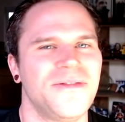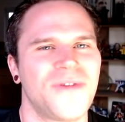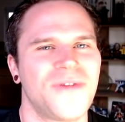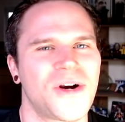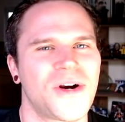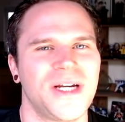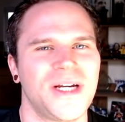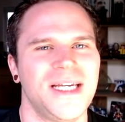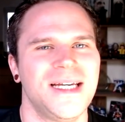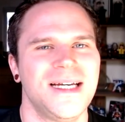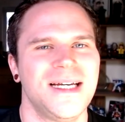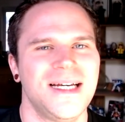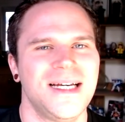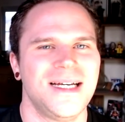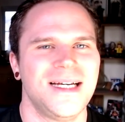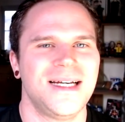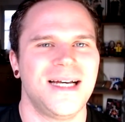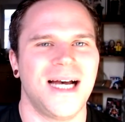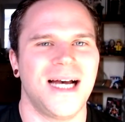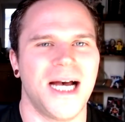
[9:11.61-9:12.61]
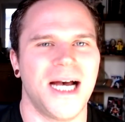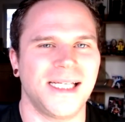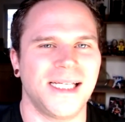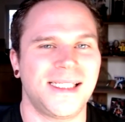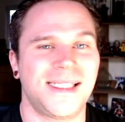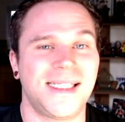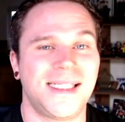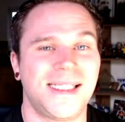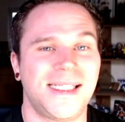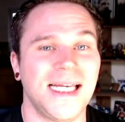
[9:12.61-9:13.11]
very
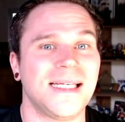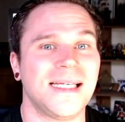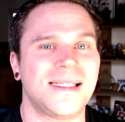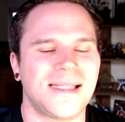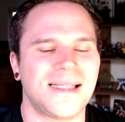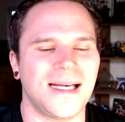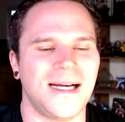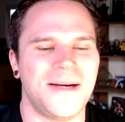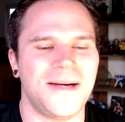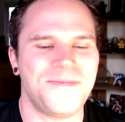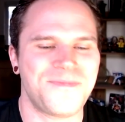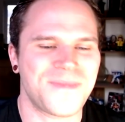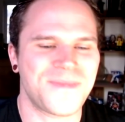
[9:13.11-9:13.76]
sinister.